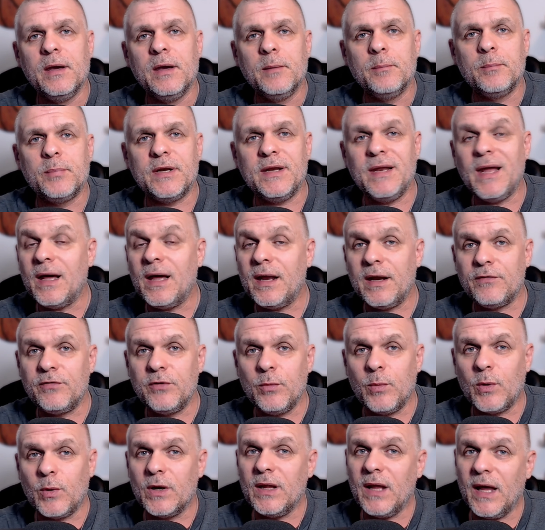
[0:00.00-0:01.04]
But not
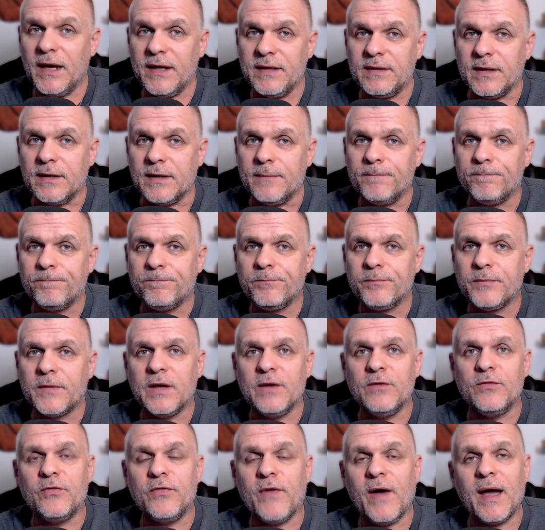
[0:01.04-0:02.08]
everyone liked it.
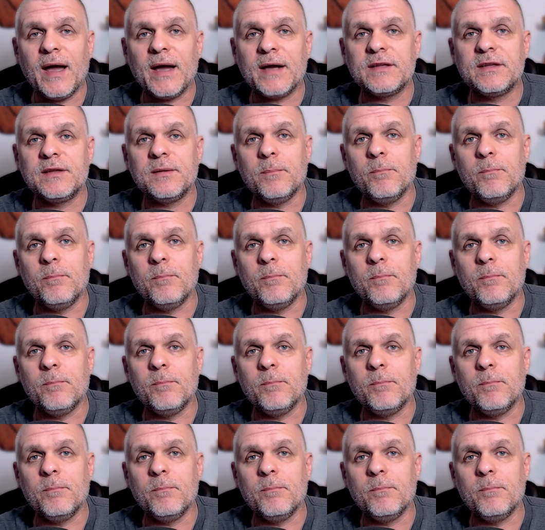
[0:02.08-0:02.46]
In fact,